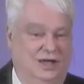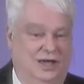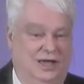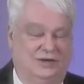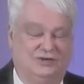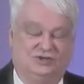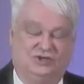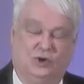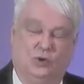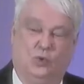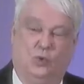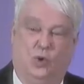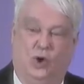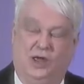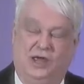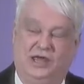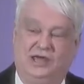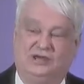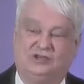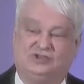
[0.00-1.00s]
And so
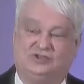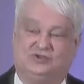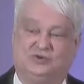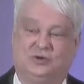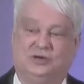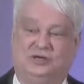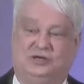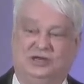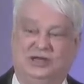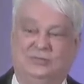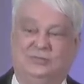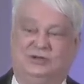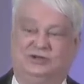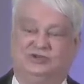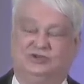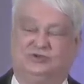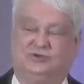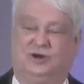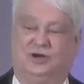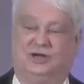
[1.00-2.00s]
history
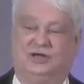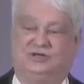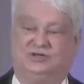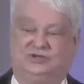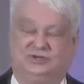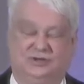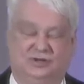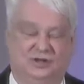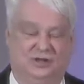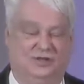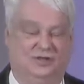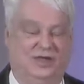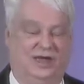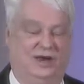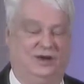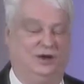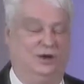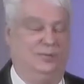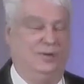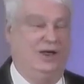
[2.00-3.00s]
demonstrates
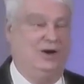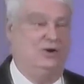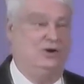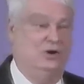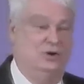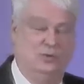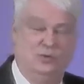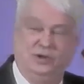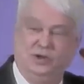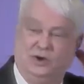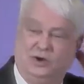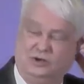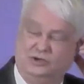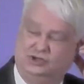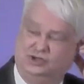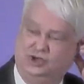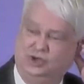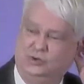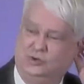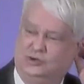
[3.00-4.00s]
that no matter who we are,
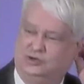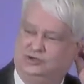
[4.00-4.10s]
Jew or